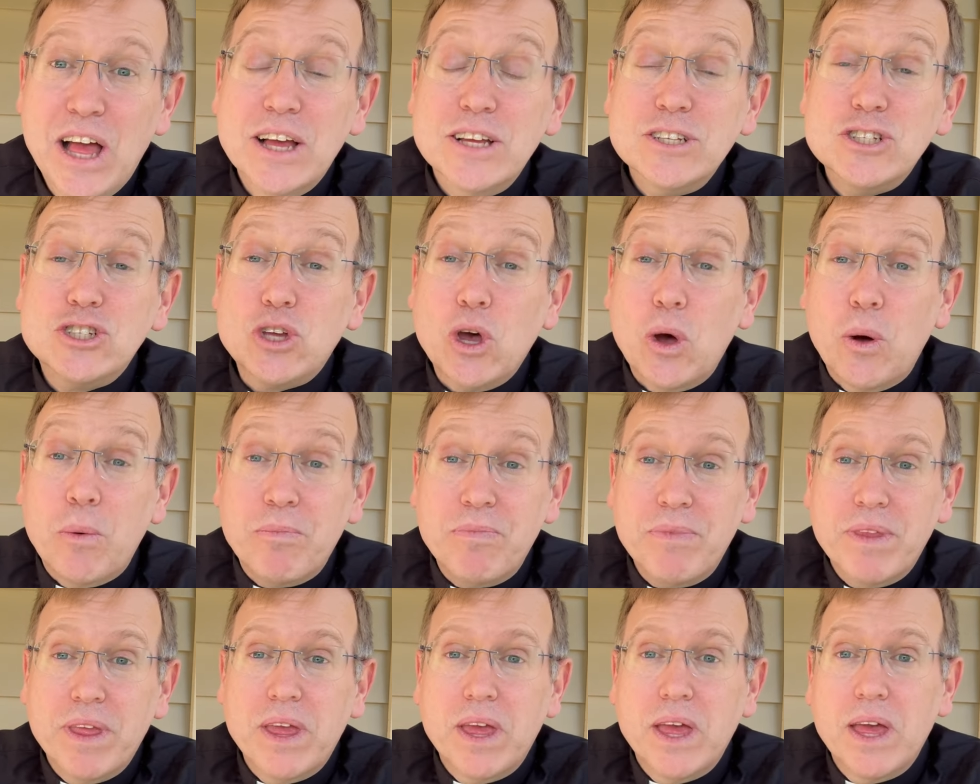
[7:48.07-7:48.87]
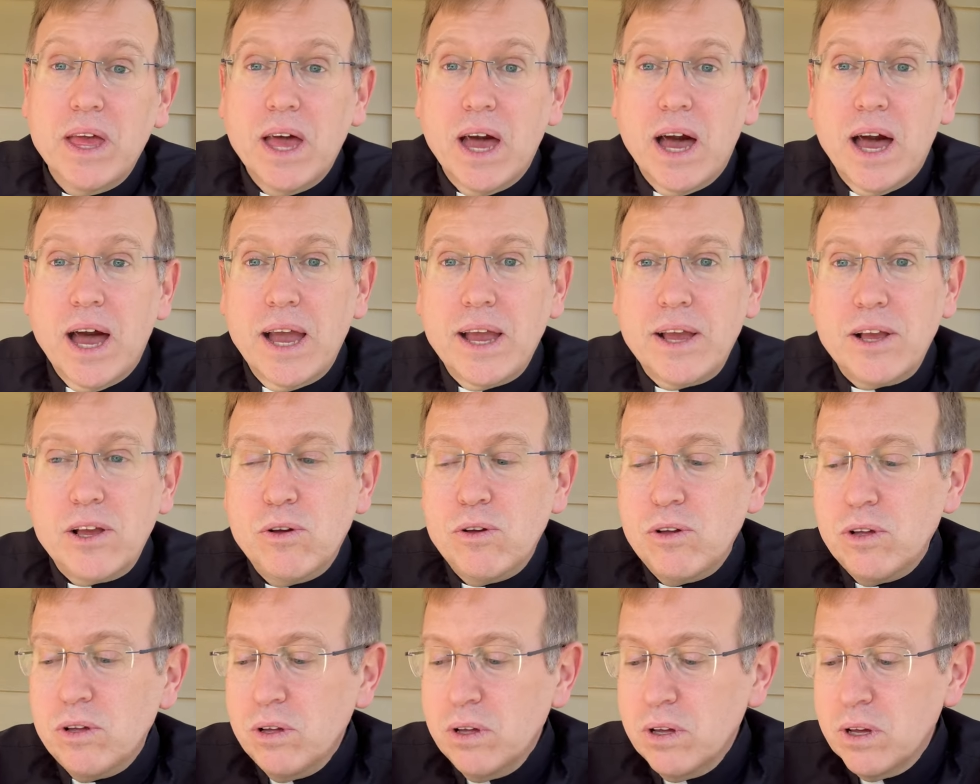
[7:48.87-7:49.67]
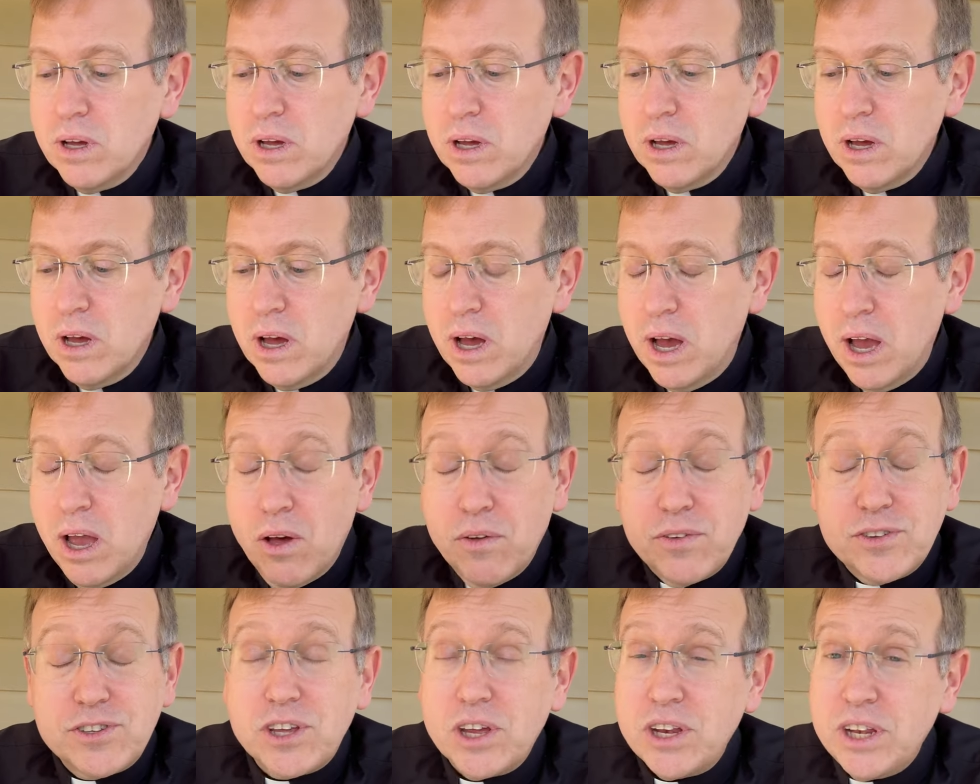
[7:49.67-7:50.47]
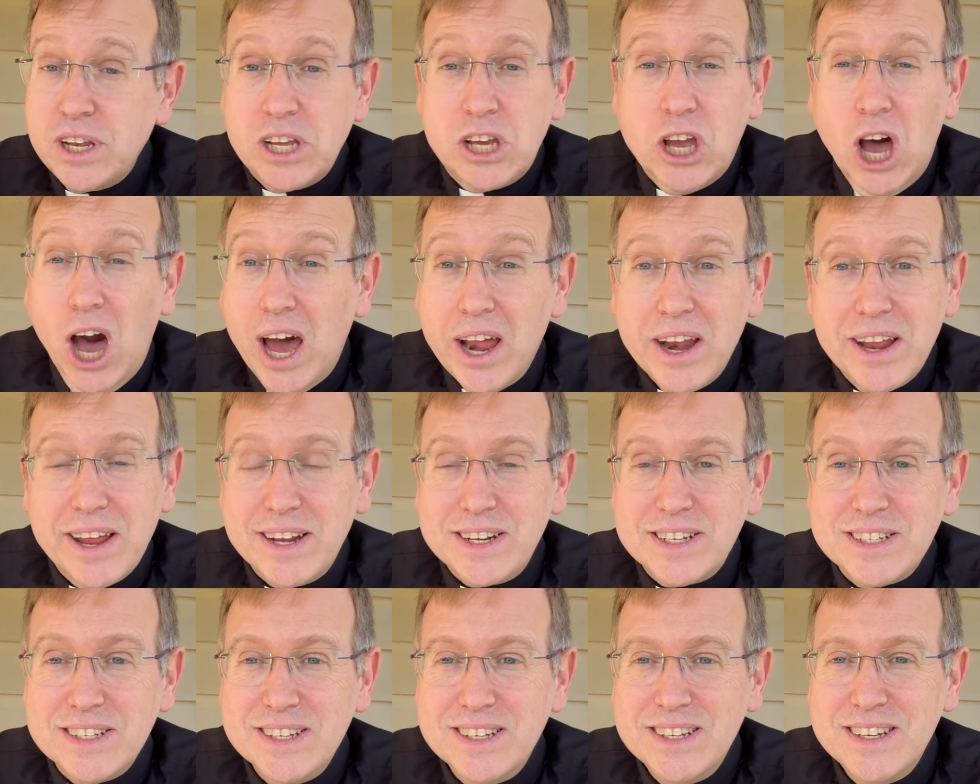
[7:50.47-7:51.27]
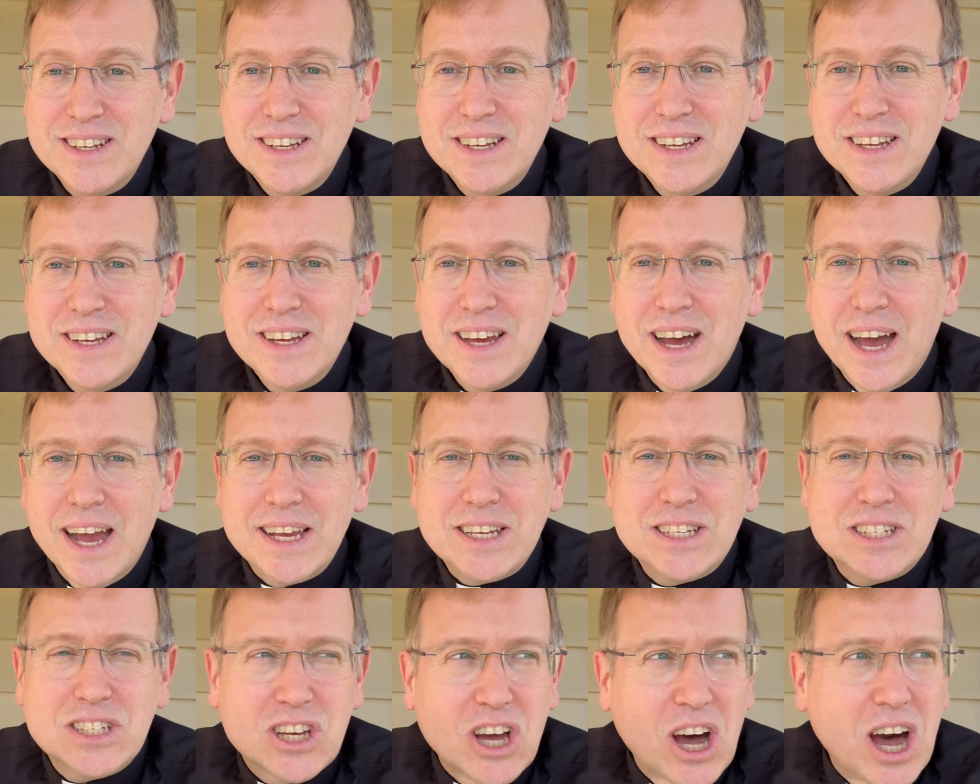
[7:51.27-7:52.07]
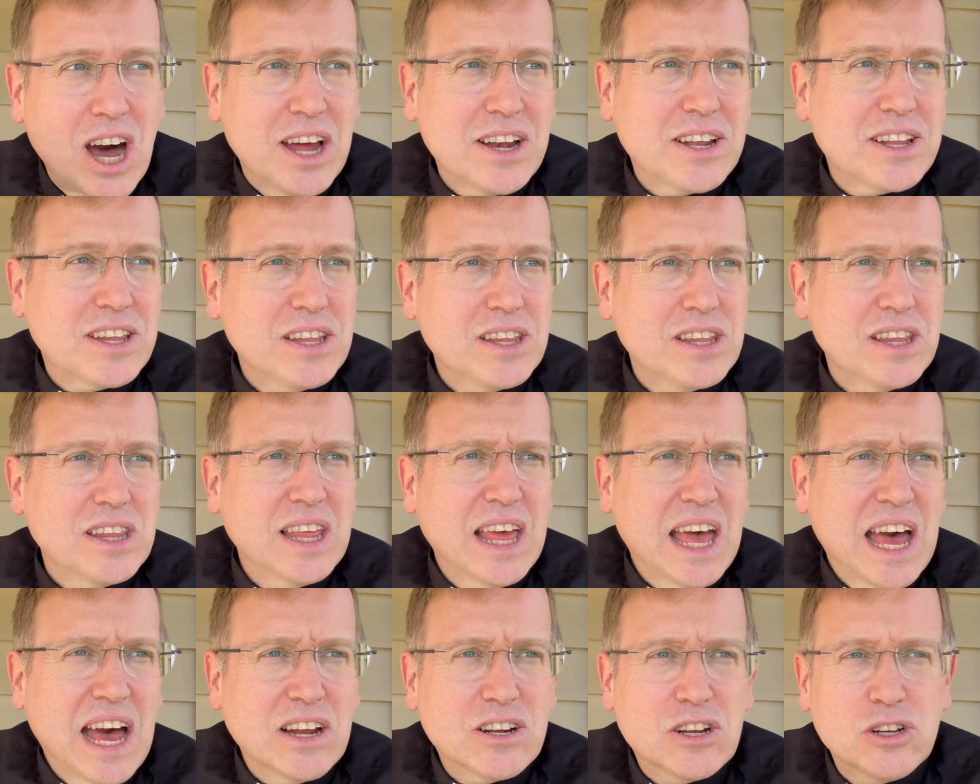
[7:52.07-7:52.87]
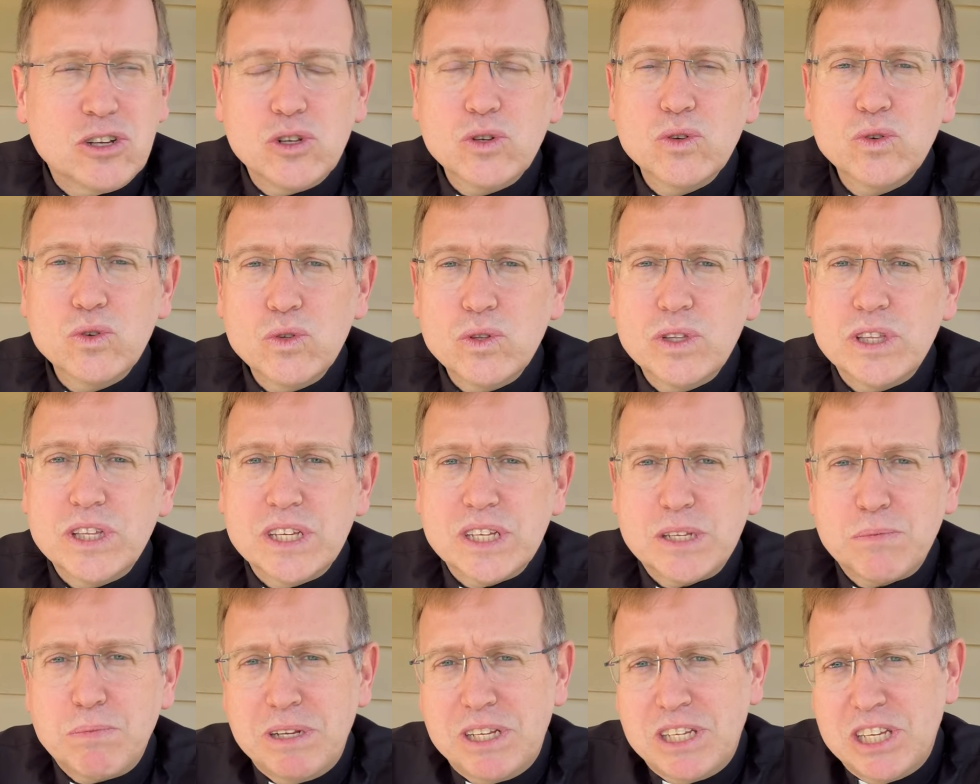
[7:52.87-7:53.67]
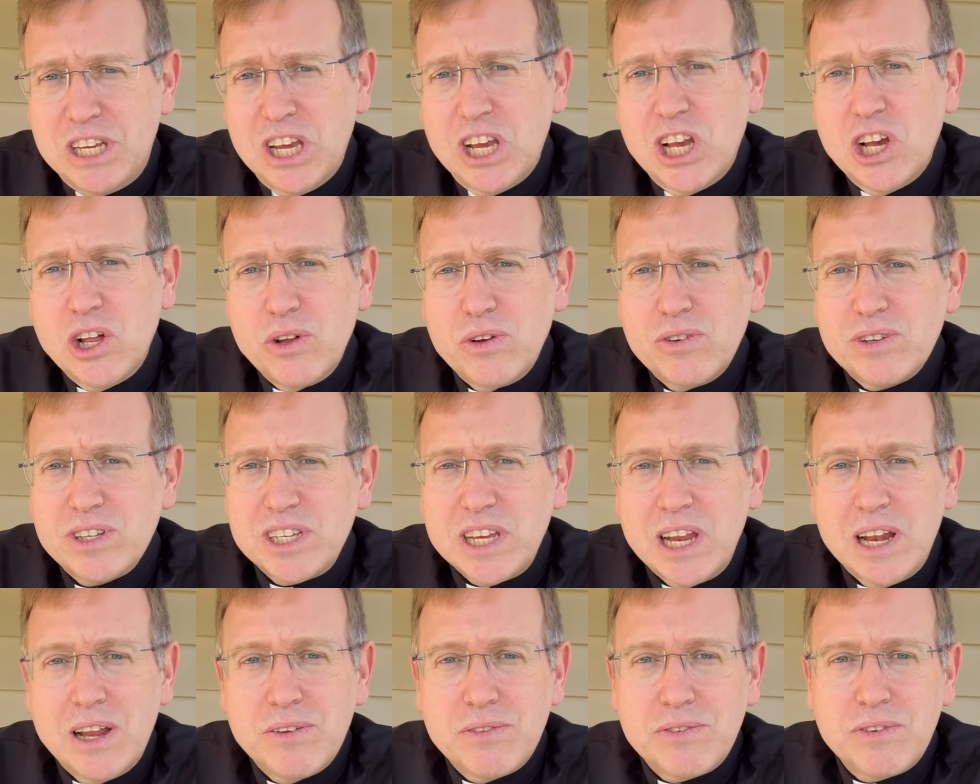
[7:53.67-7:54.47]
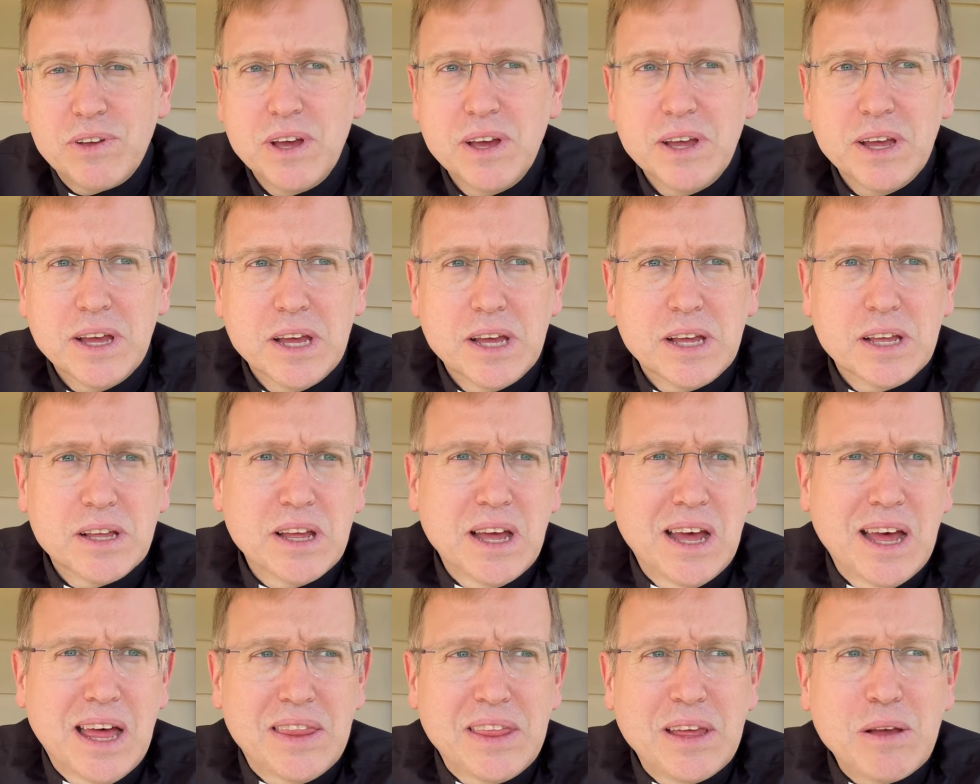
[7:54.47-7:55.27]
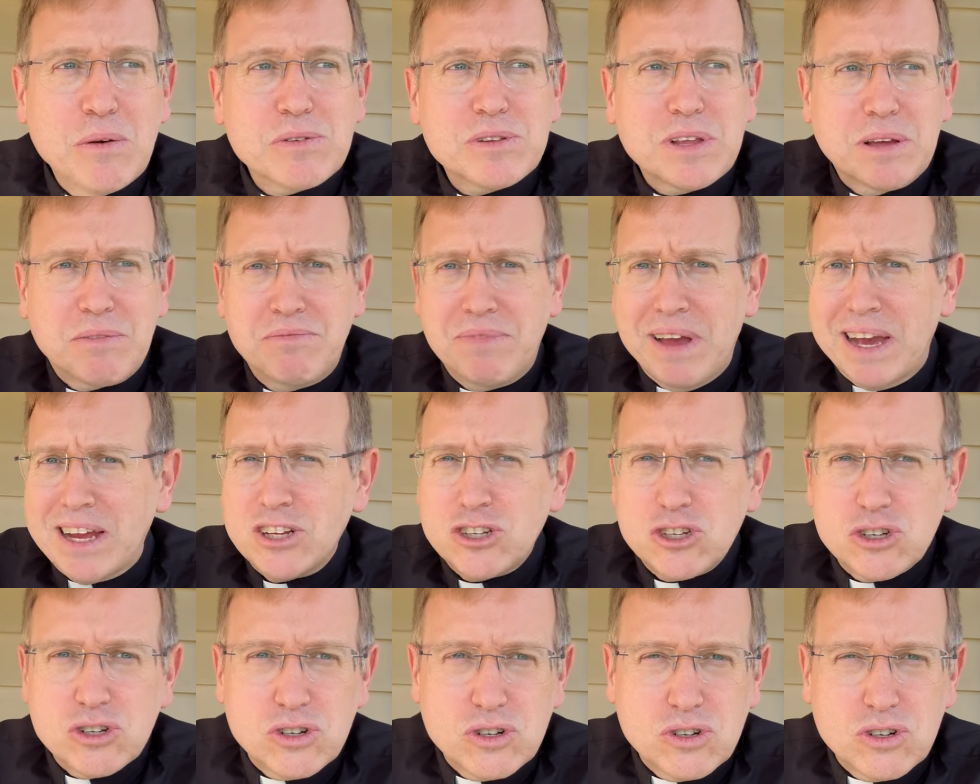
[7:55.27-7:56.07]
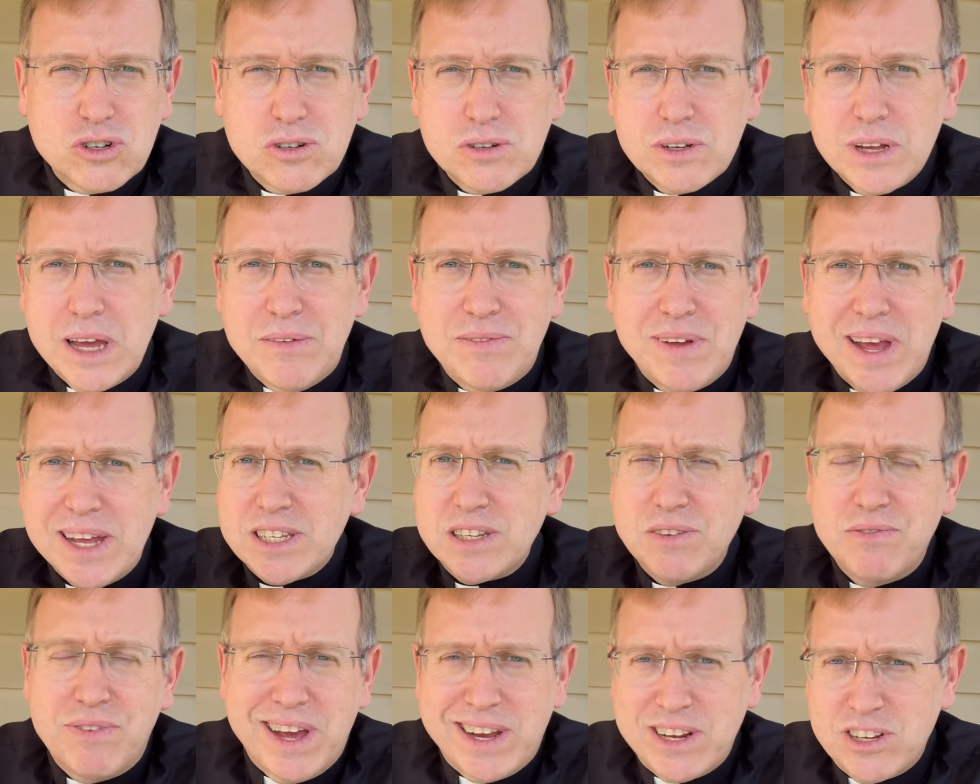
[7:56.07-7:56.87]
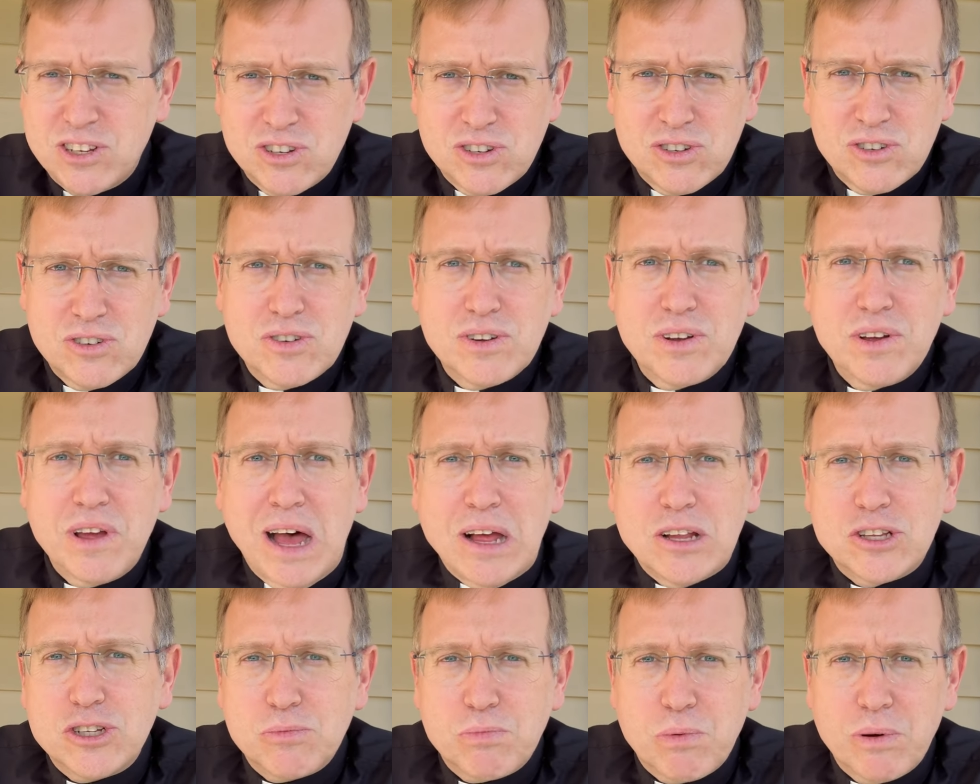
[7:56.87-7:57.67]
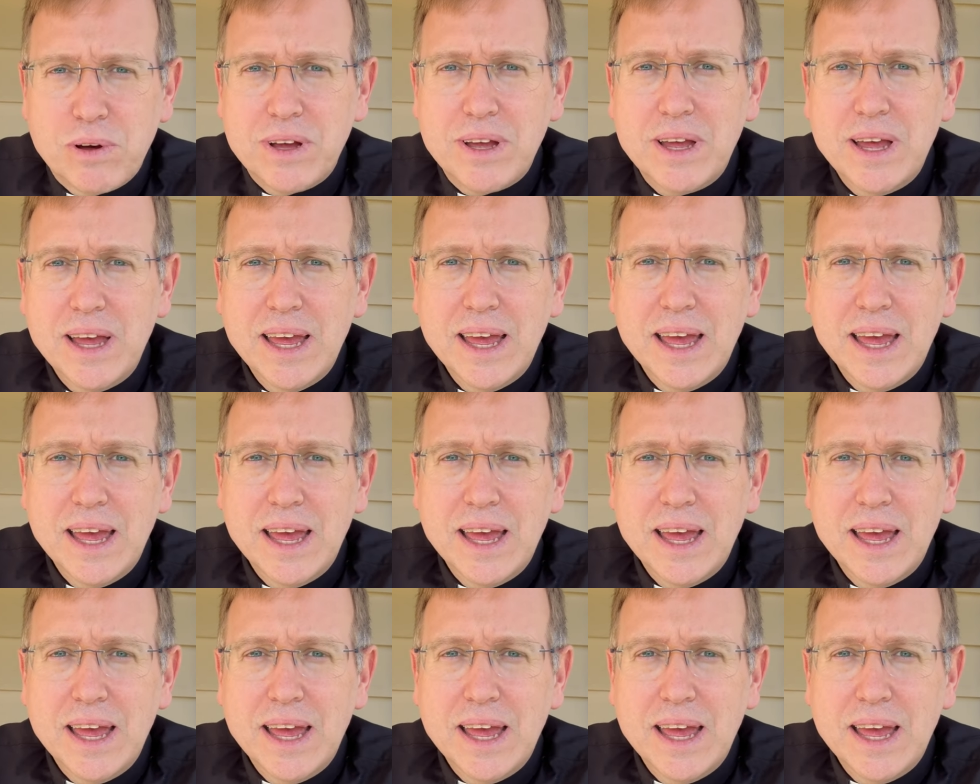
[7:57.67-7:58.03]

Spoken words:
So, I all of a sudden got it. I got how to do this particular set of, I think it was like advanced vector algebra.